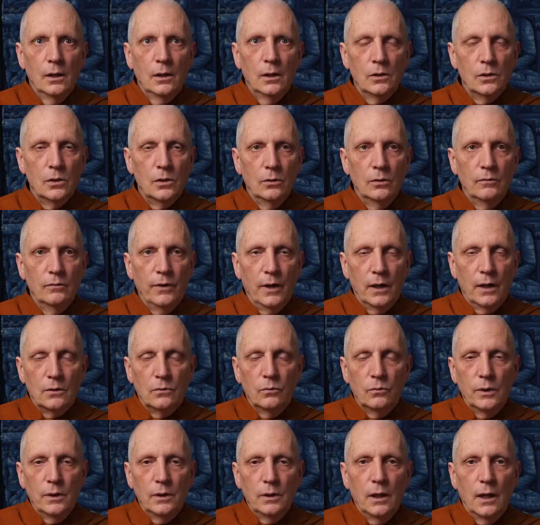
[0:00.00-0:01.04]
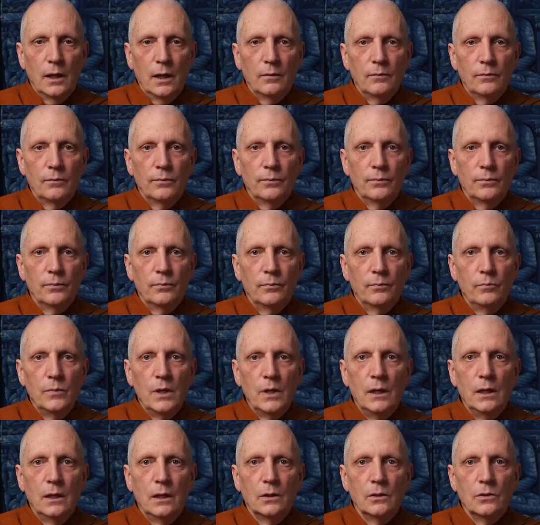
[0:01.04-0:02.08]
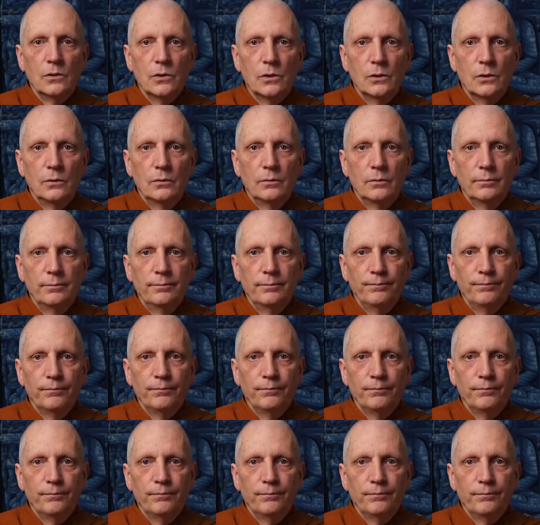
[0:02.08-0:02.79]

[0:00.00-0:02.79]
so, in fact, we have meetings and